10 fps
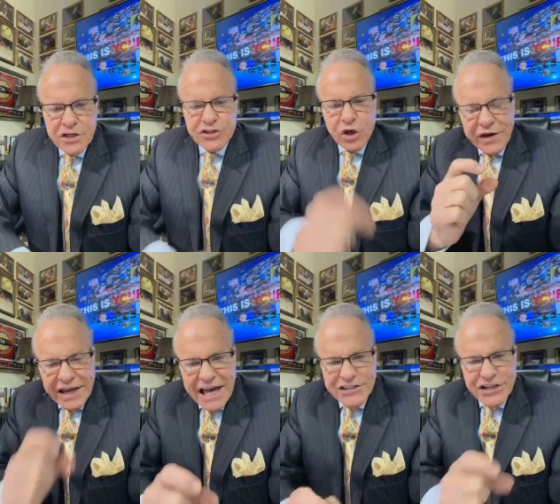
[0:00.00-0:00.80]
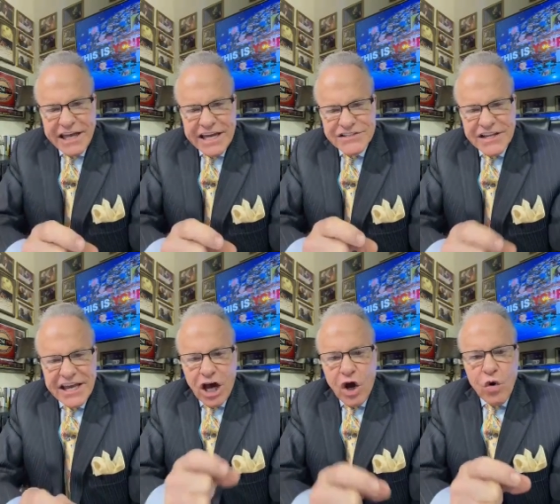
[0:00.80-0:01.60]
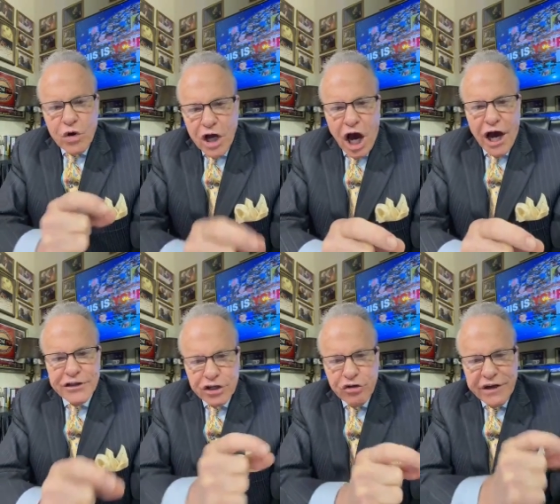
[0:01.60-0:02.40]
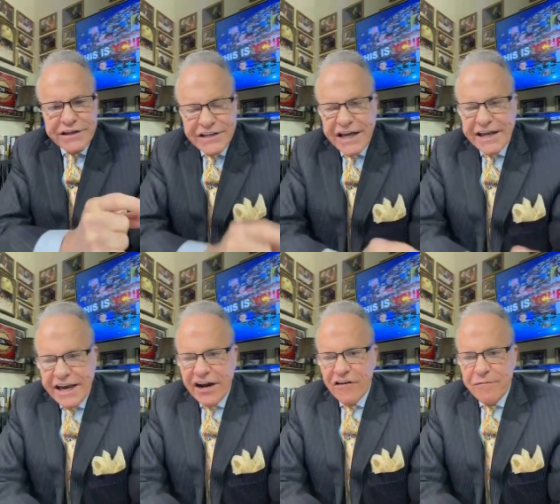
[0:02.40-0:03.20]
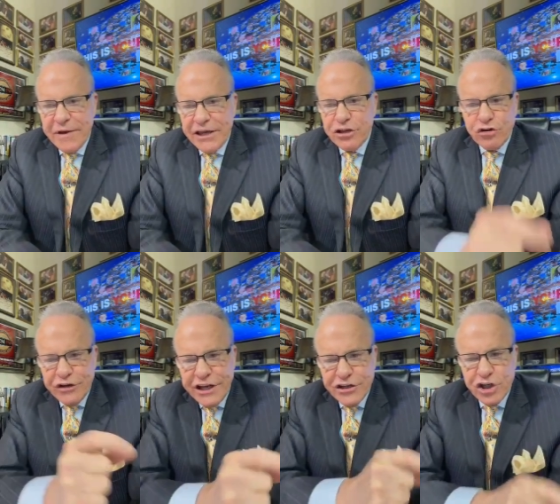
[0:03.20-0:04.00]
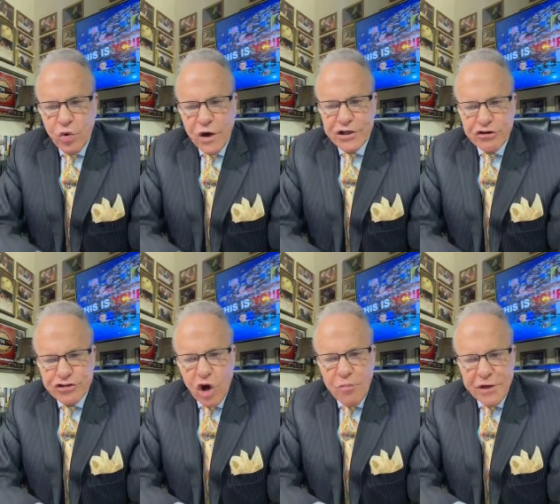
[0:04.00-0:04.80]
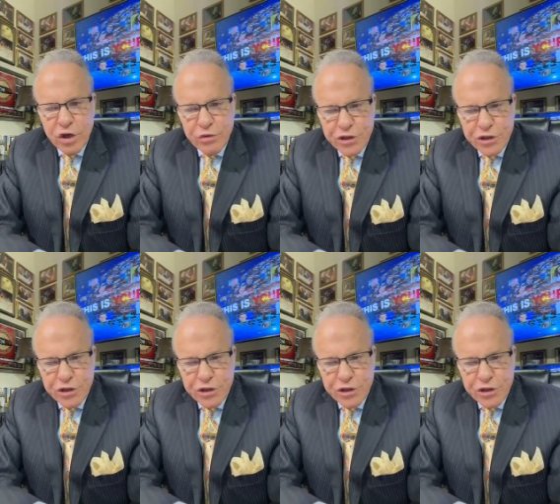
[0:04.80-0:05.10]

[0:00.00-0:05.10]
So Elijah can't say, Oh God, you didn't take care of me. You didn't do what you told me you